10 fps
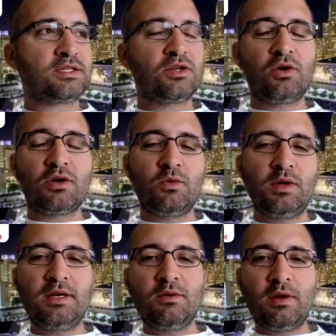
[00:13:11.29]
So
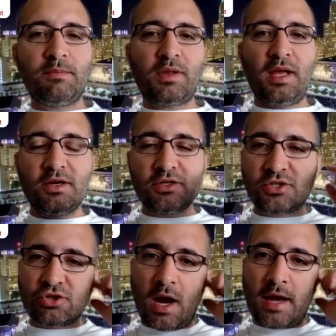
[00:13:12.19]
when players
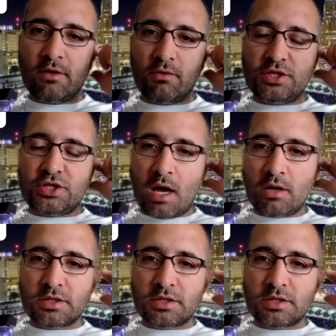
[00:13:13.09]
try to reach out